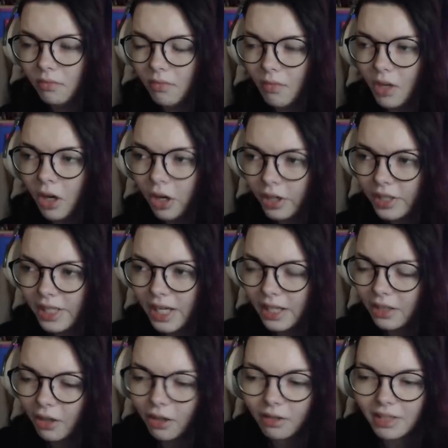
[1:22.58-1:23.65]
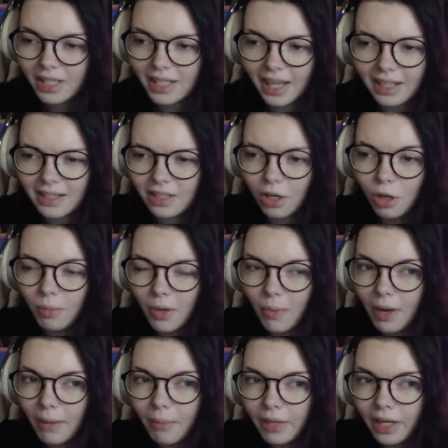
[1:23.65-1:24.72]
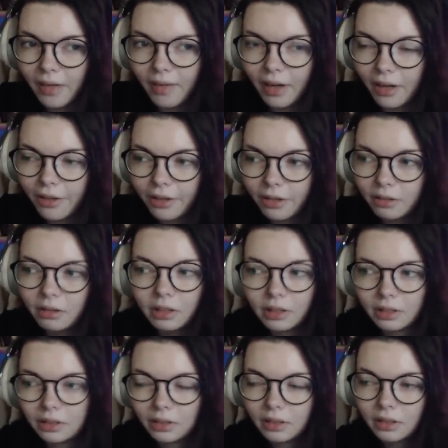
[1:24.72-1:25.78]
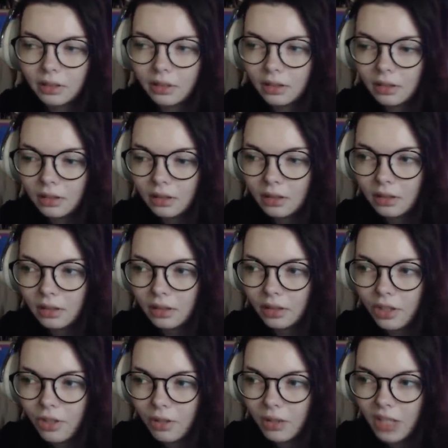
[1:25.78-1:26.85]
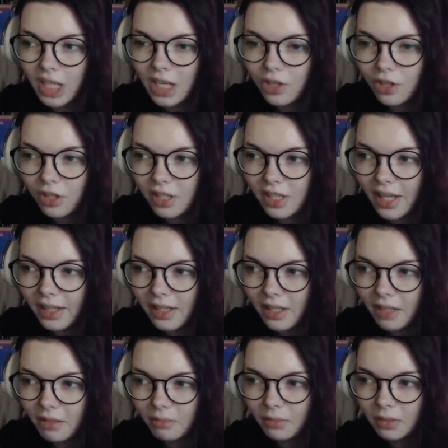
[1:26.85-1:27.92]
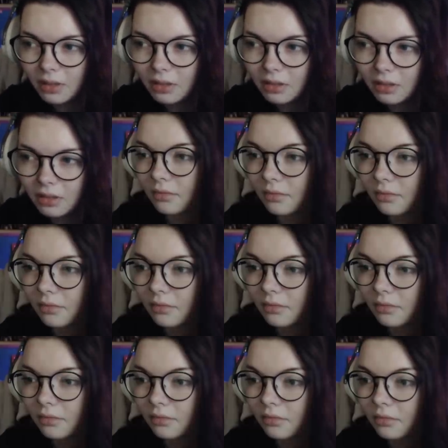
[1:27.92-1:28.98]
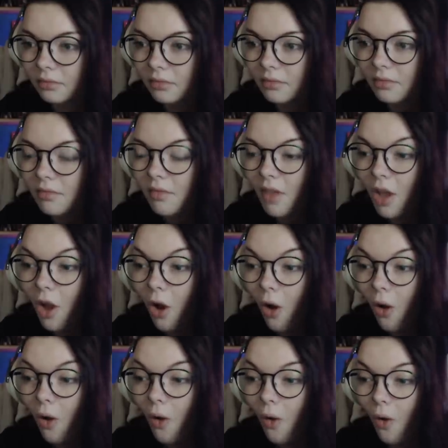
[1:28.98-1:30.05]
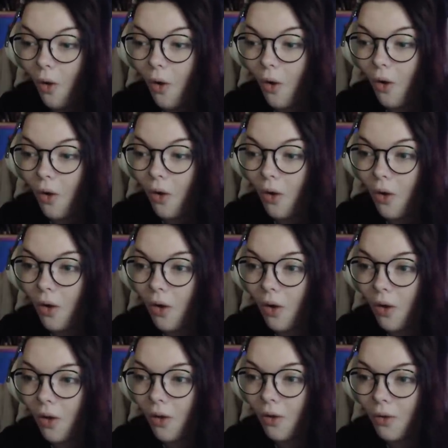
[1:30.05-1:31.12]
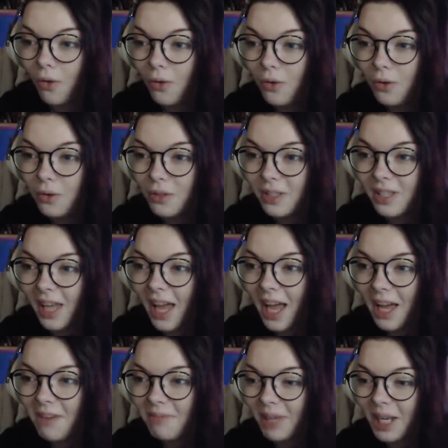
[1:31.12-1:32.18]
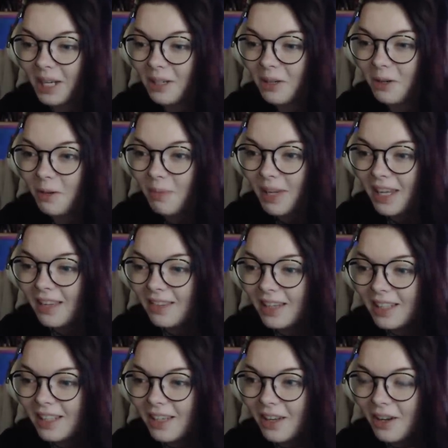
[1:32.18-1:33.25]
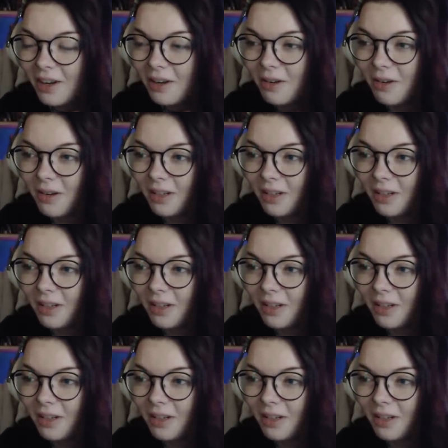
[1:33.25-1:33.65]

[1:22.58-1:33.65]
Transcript: Why does he not sense Obi-Wan being there, though? Be safe, little one. Surely he should sense him. Moats and magnets. Ooh, damn, Kenobi, let's go.